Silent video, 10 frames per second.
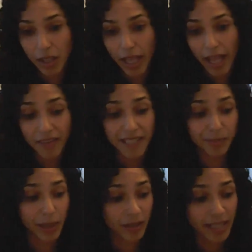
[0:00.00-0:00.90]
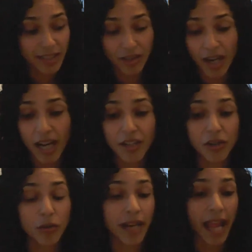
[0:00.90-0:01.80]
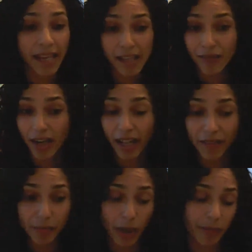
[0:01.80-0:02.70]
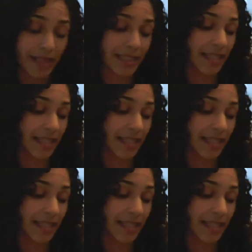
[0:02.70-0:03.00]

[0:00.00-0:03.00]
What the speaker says: Health disparities are not new in any of our health departments,